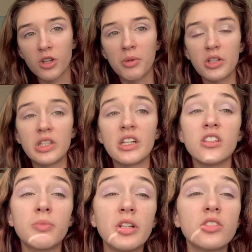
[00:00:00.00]
about that,
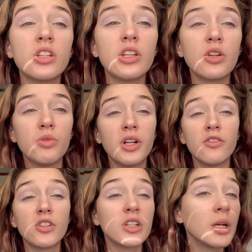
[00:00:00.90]
especially like
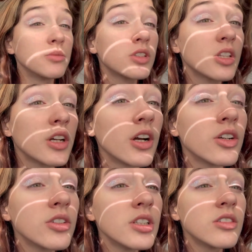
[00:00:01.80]
whenever it comes to the cut
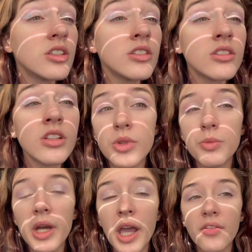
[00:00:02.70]
creases, you
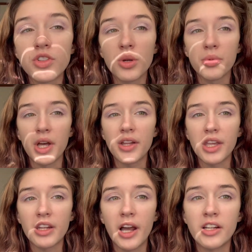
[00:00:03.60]
might have to apply like
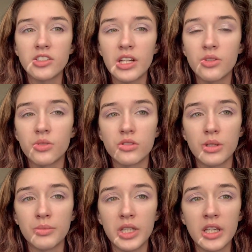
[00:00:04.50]
an eyeshadow or
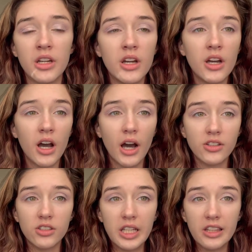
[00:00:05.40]
something
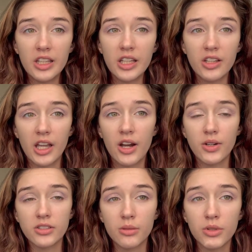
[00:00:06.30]
underneath it, like how I
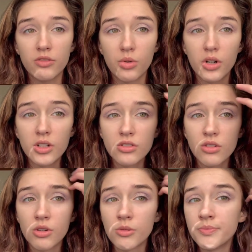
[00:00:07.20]
said before.
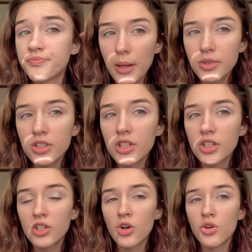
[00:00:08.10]
So I'm just gonna
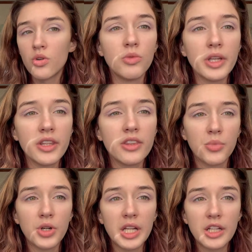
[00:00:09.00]
go with
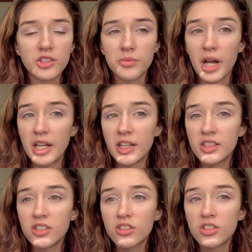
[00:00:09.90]
putting on some eyeliner
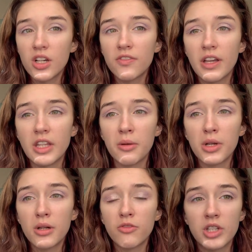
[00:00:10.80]
and stuff, and then I'm
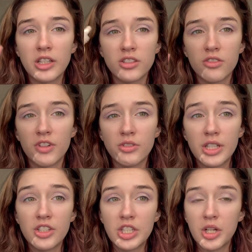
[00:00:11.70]
gonna test the
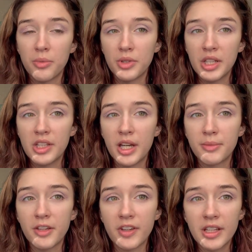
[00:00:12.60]
foundation completely on
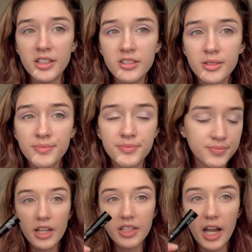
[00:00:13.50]
my face.
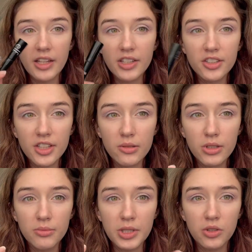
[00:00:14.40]
And the eyeliner that I'm
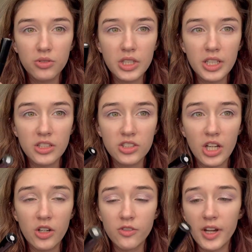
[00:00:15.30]
gonna be using is the
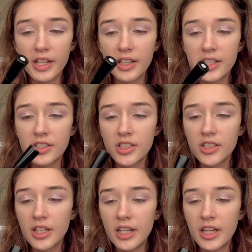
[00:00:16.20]
e.l.f. eyeliner
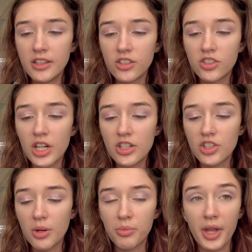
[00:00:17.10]
in the shade
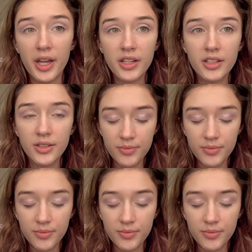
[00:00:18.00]
Jet Black.